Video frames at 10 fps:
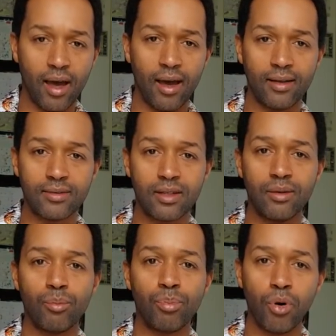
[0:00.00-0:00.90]
and
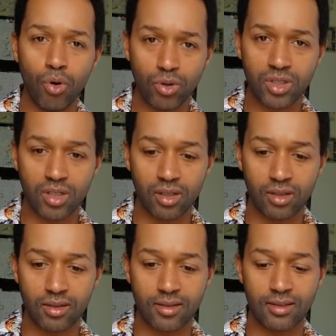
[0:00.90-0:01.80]

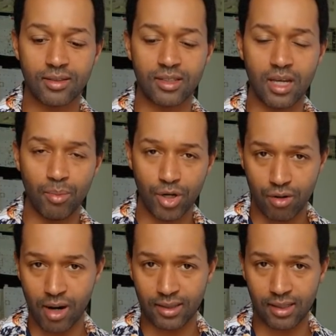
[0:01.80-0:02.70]
important
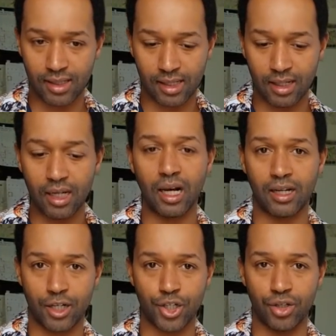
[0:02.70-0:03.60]
democratic
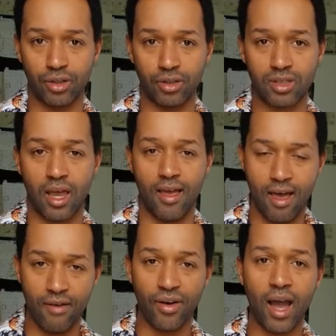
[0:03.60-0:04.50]
election to
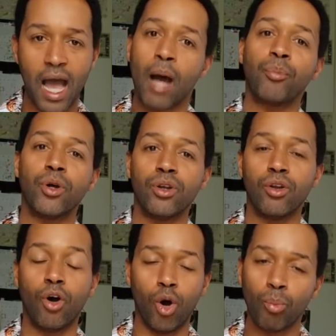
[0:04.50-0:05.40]
ever
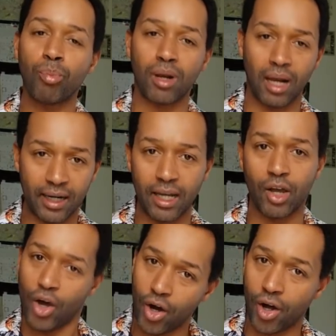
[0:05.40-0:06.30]
happen on planet
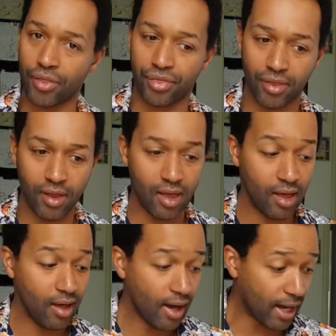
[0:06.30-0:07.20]
Earth.
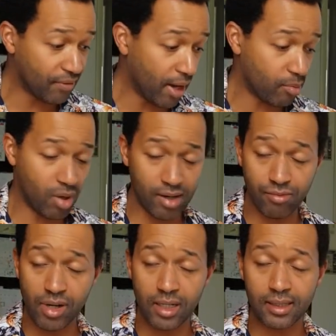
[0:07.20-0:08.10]
And that might
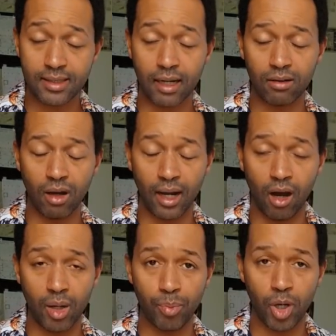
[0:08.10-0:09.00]
really sound like
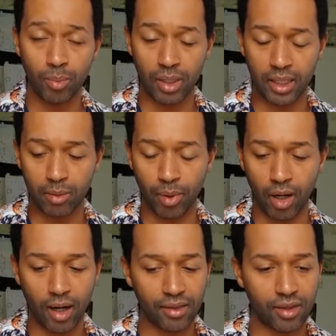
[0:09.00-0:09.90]
hyperbole, but
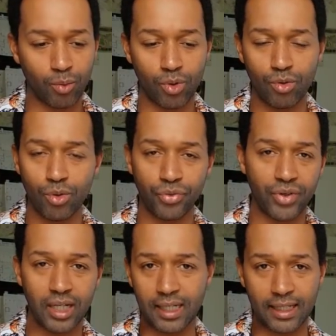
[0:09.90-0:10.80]
I think we're all
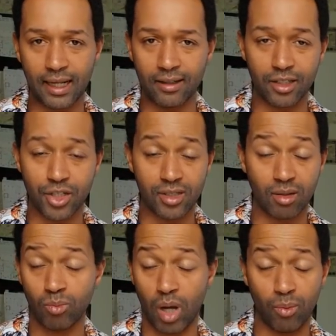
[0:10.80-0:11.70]
feeling the energies
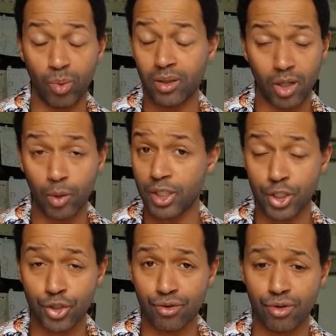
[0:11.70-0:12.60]
and we know it's
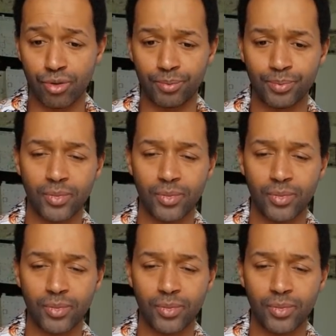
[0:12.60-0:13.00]
true.